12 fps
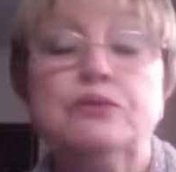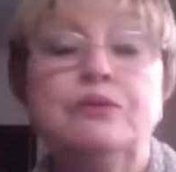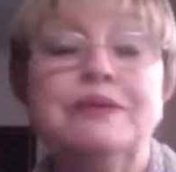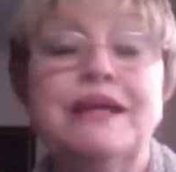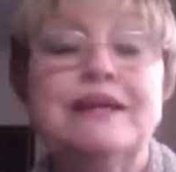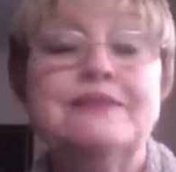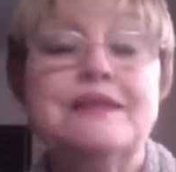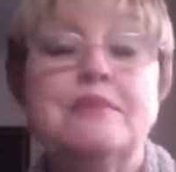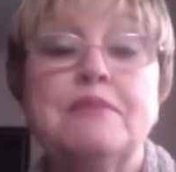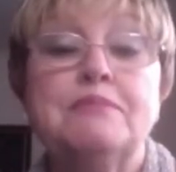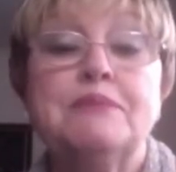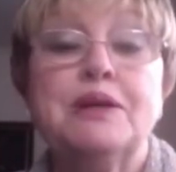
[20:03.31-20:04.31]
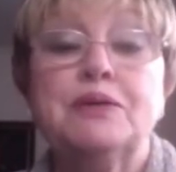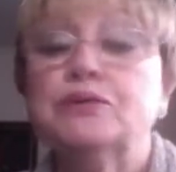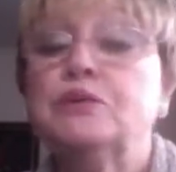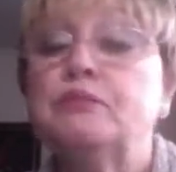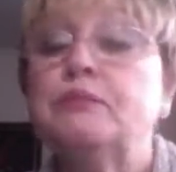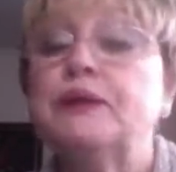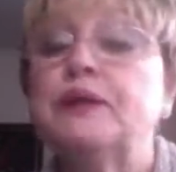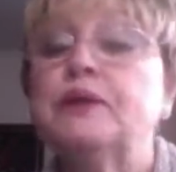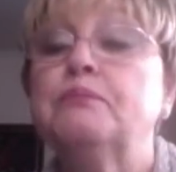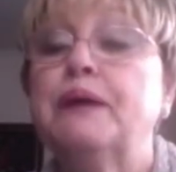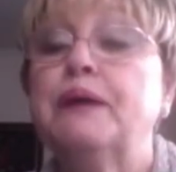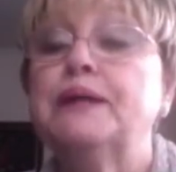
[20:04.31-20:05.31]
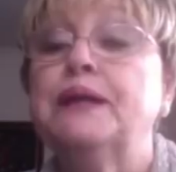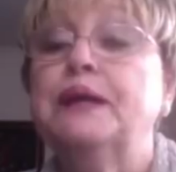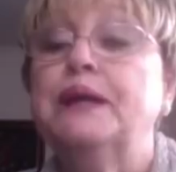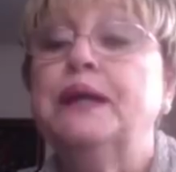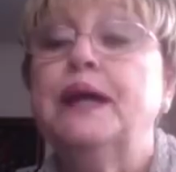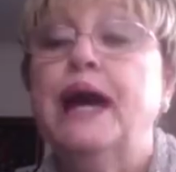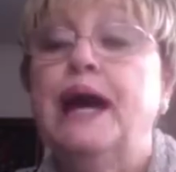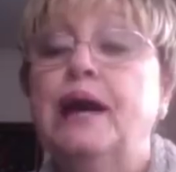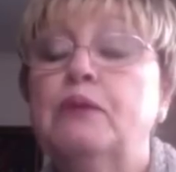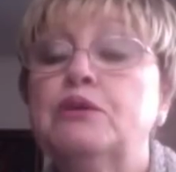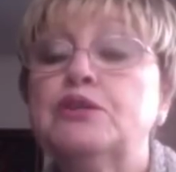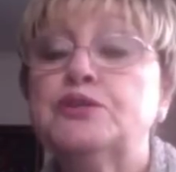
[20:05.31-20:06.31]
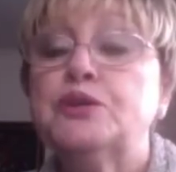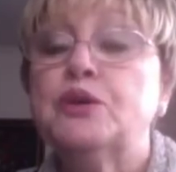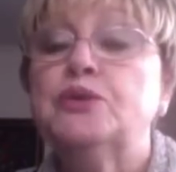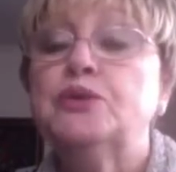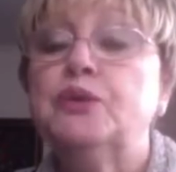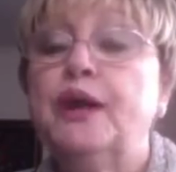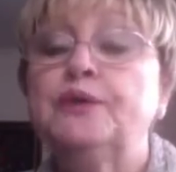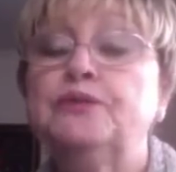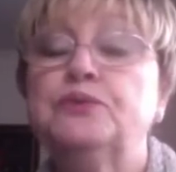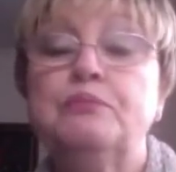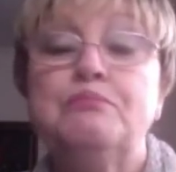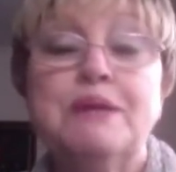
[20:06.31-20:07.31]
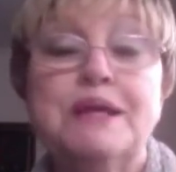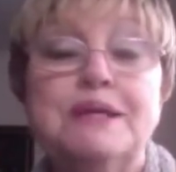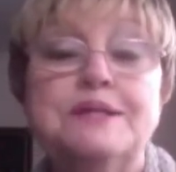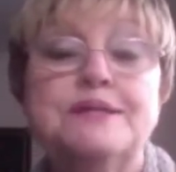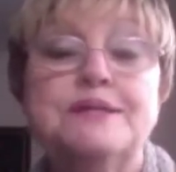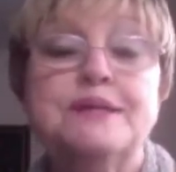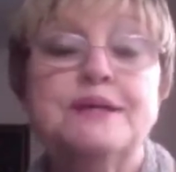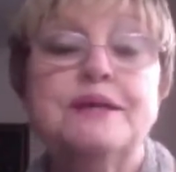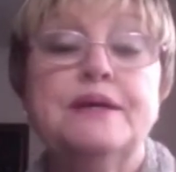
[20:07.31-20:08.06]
No, next time I'm not going to be here, but I will show you how to mix